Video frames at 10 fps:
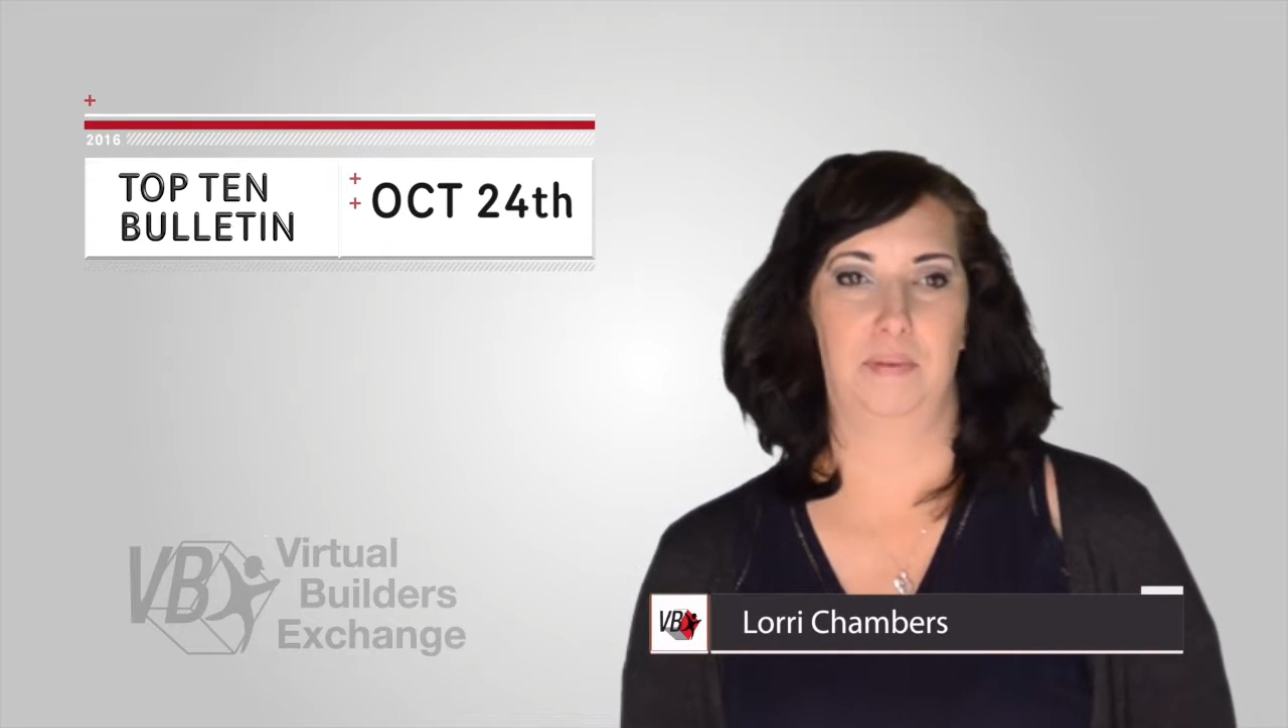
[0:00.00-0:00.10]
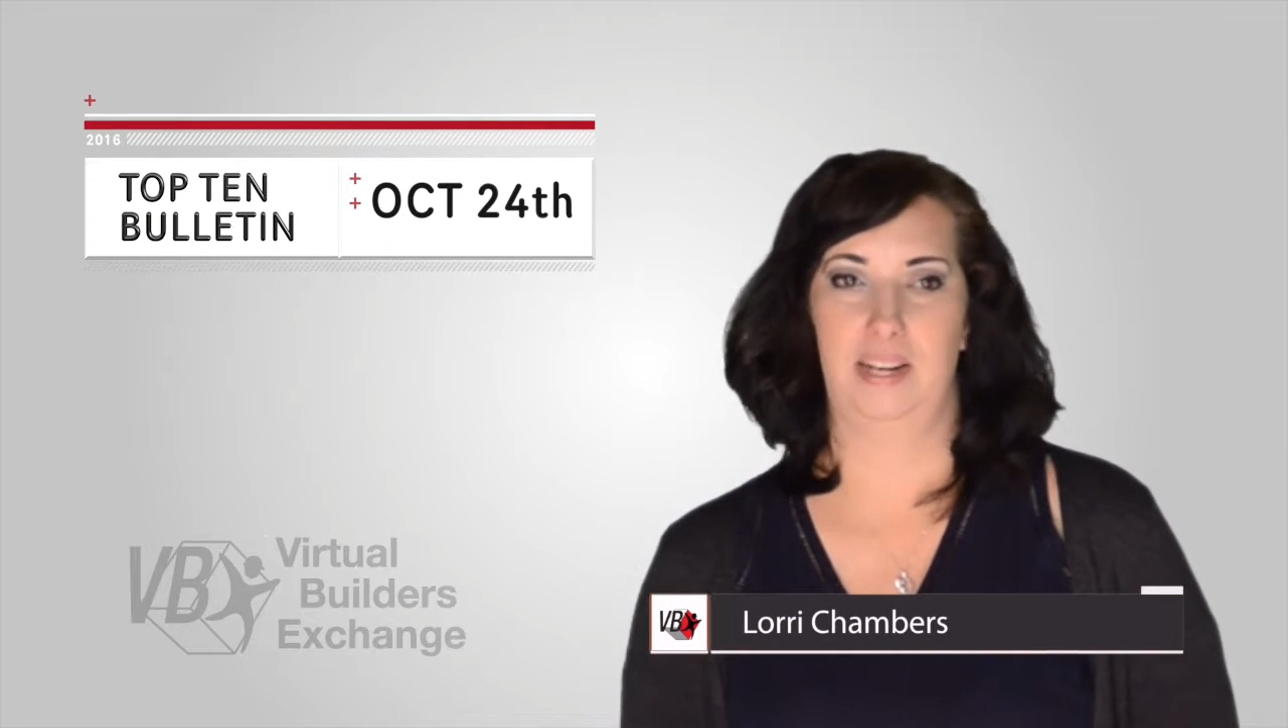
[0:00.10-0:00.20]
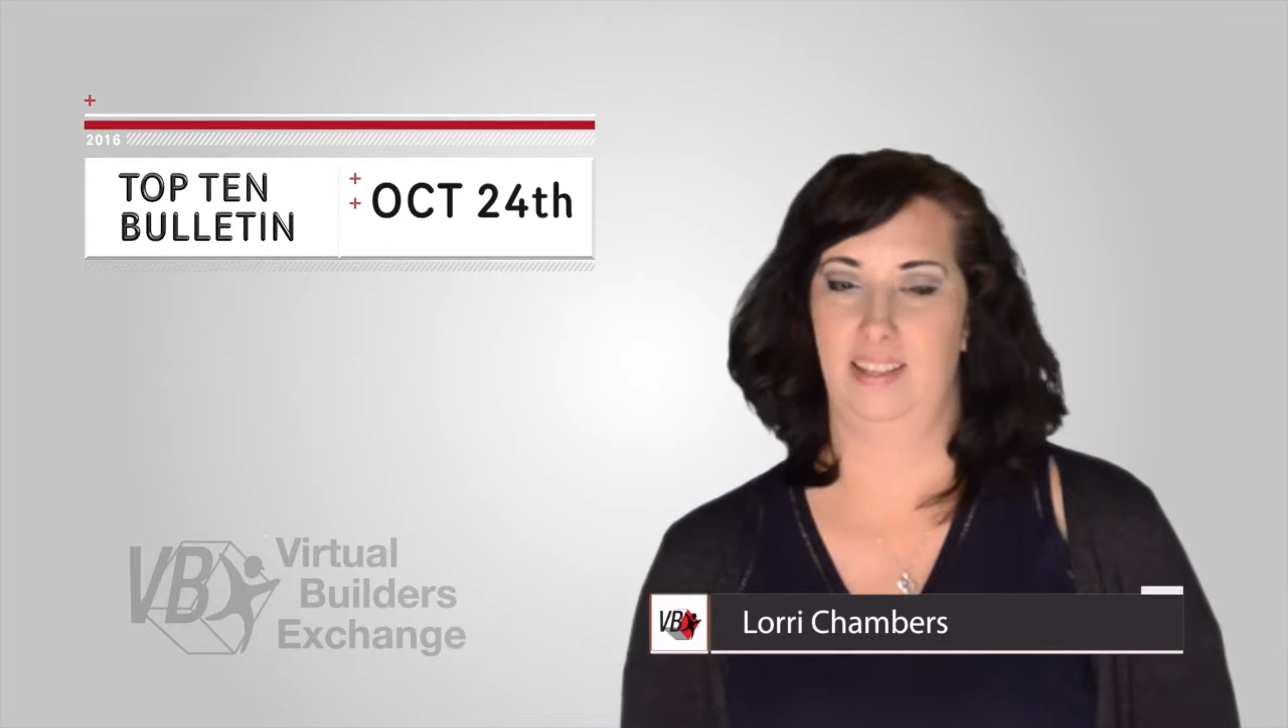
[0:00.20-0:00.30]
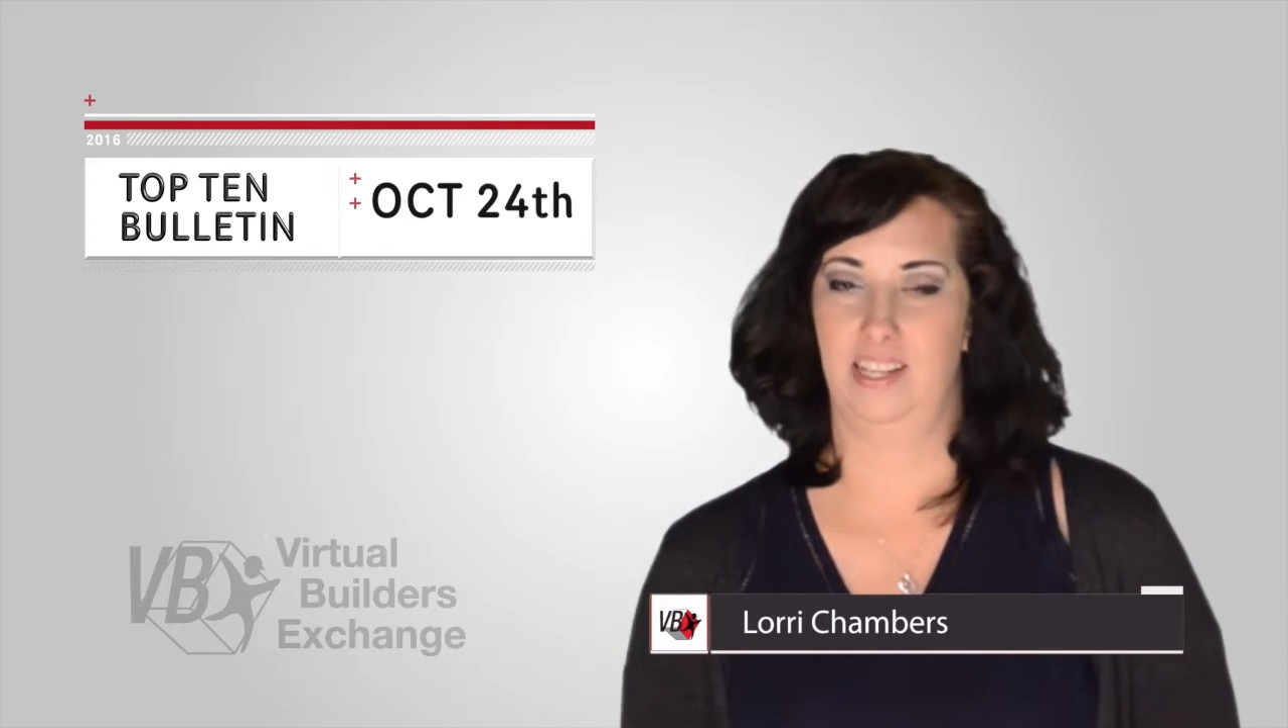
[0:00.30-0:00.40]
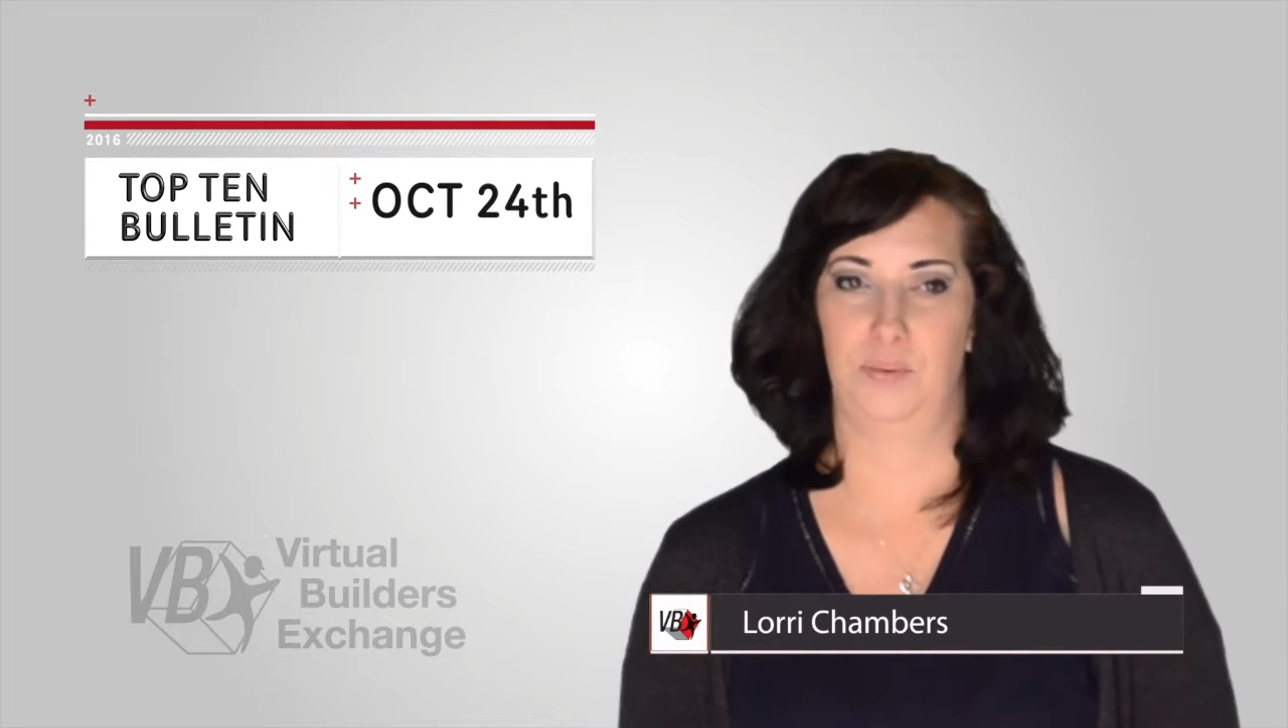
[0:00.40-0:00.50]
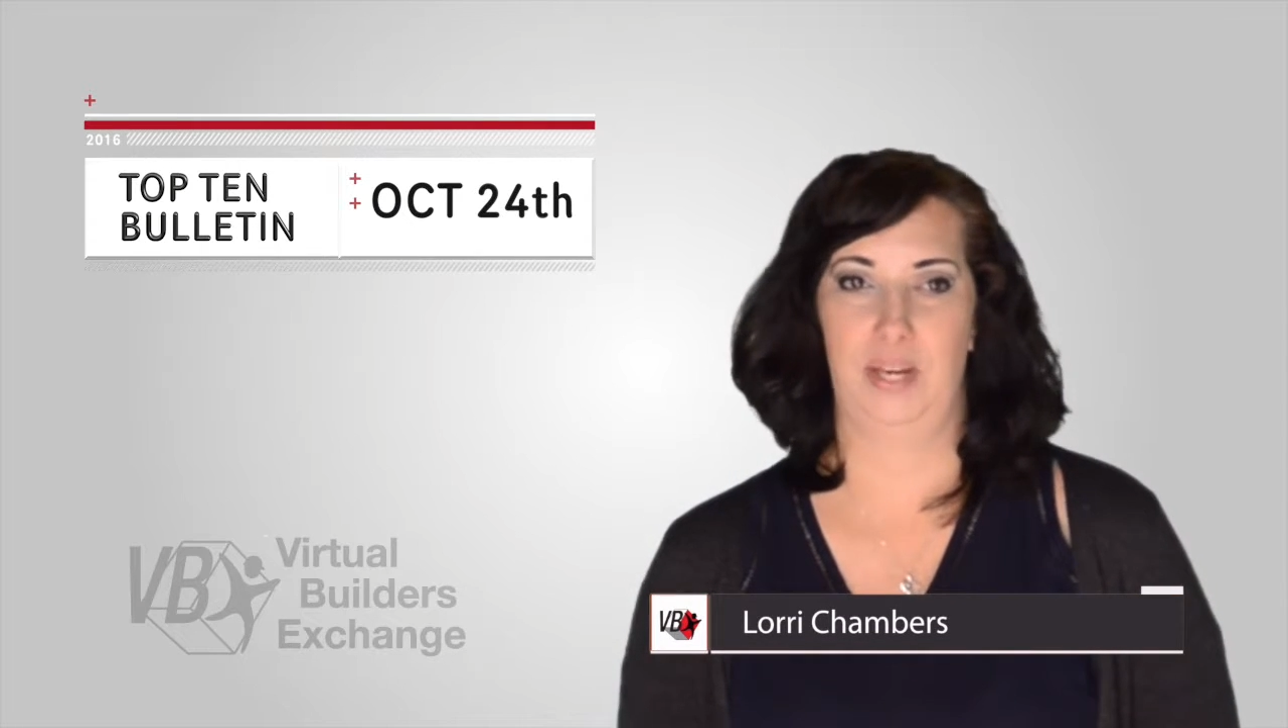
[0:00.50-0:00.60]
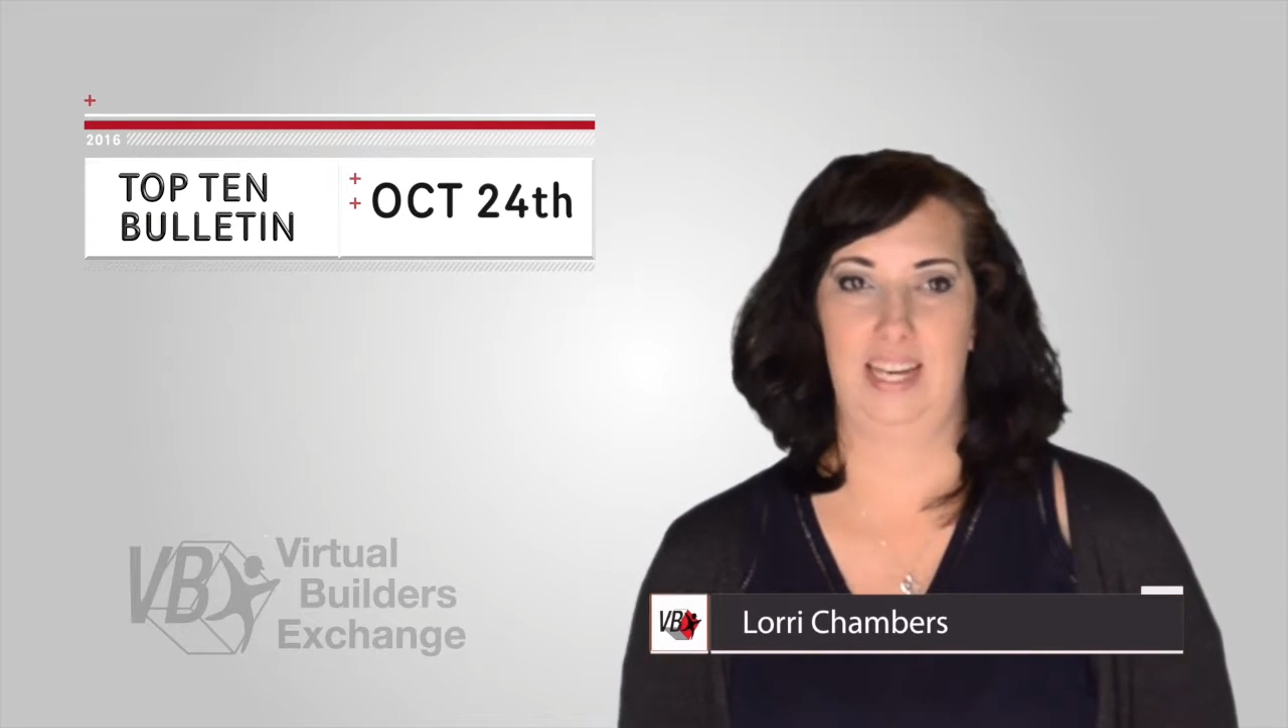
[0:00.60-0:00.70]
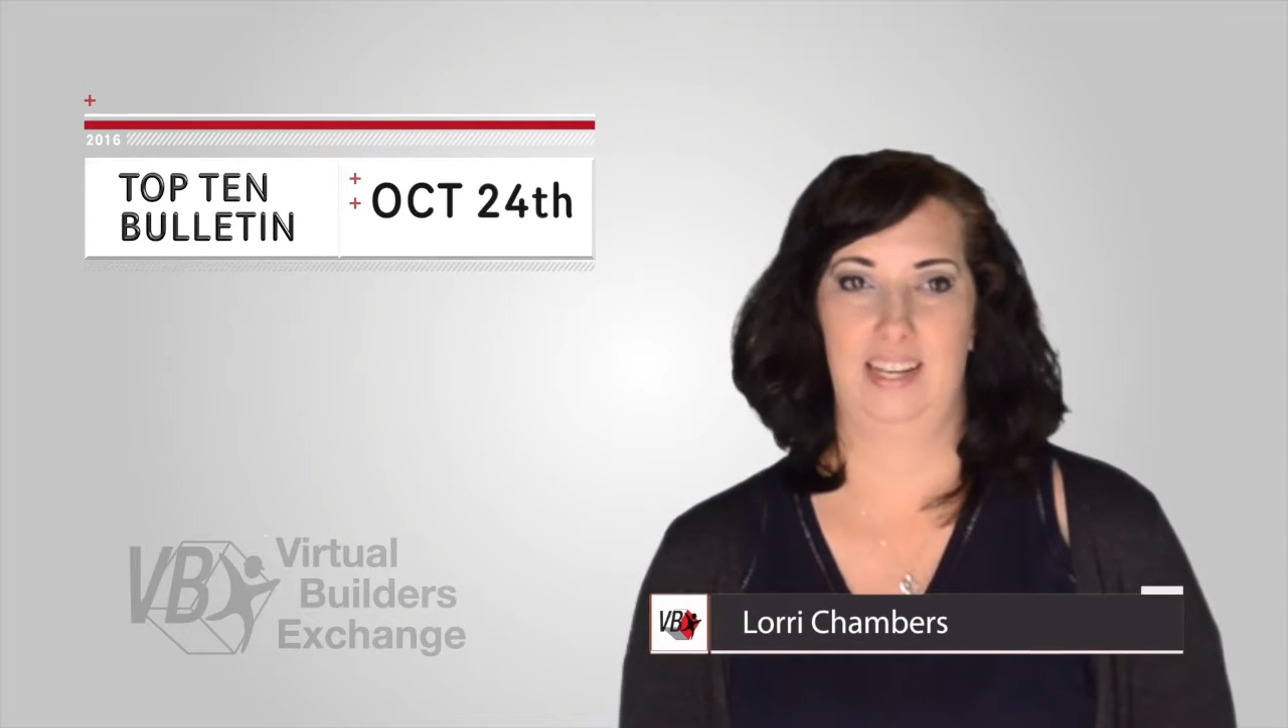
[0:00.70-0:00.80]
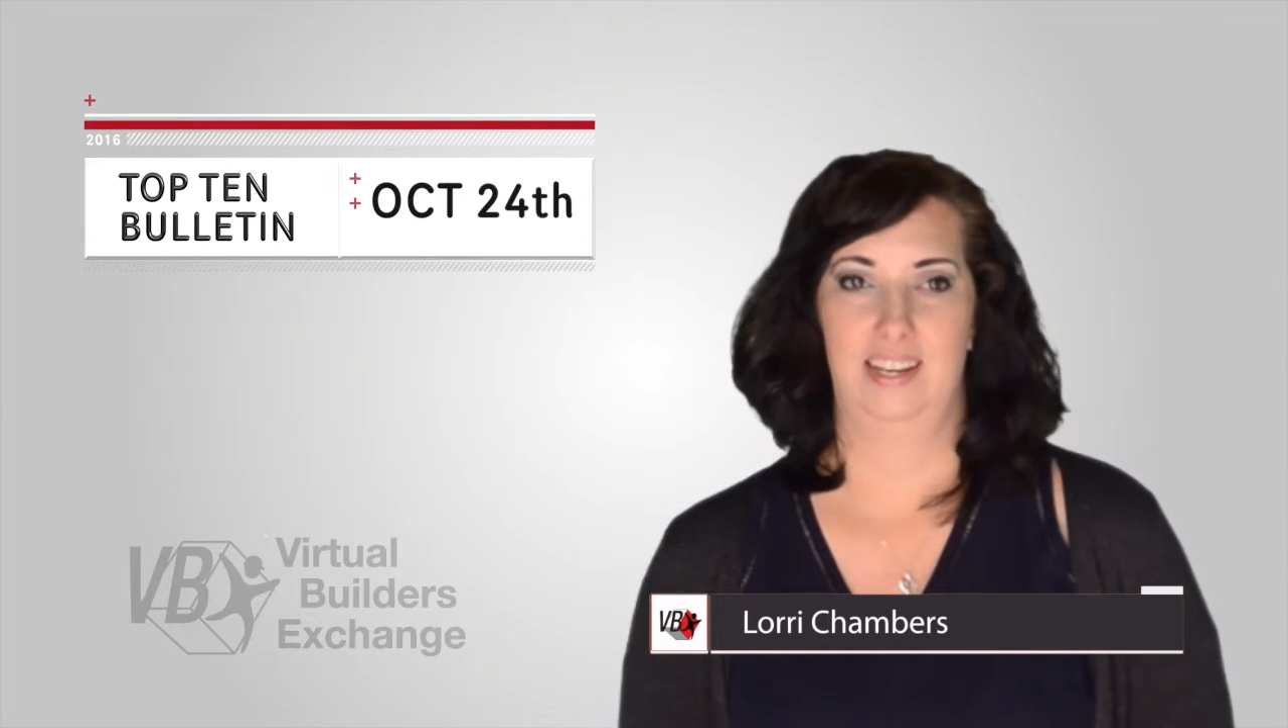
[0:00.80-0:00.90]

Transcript: bidding this week.